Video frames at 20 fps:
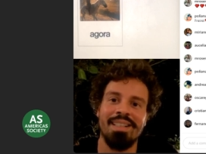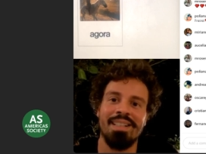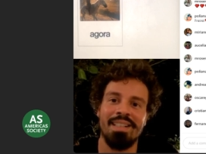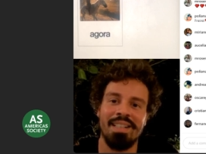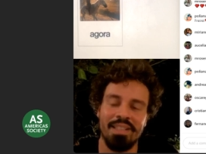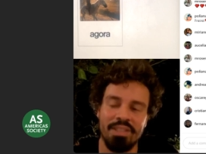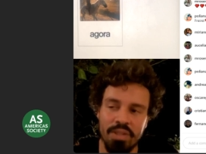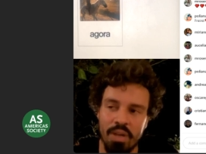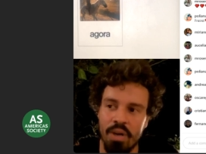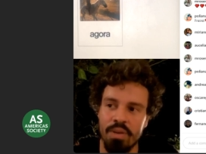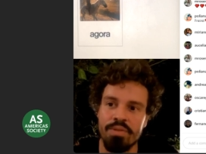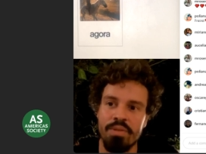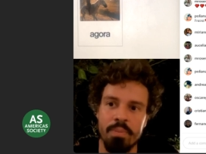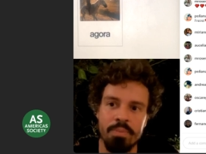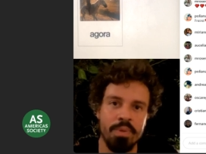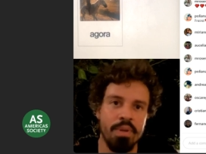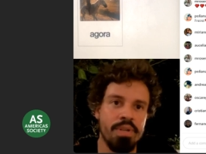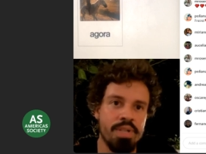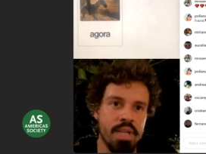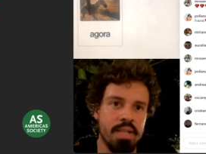It's also a
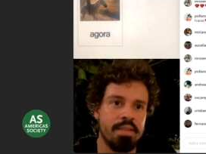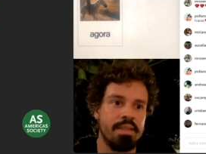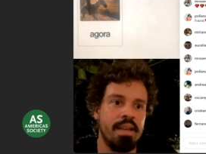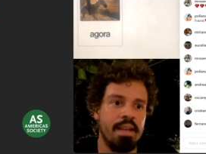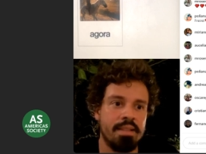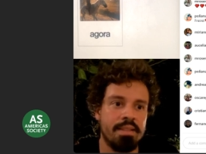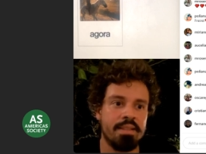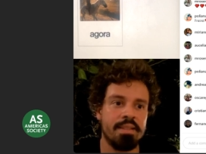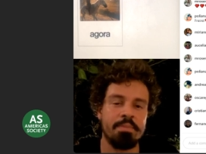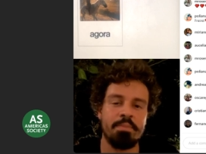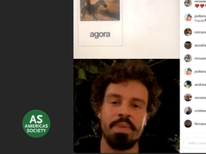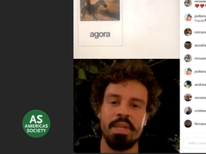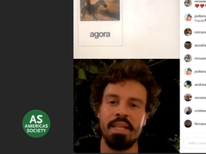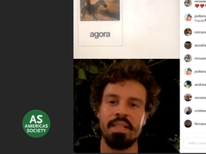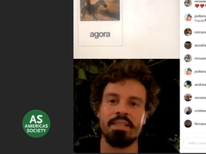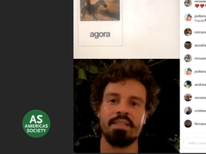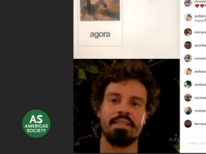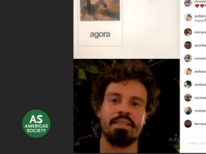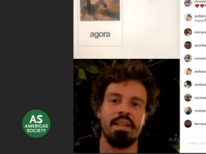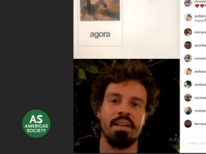project that speaks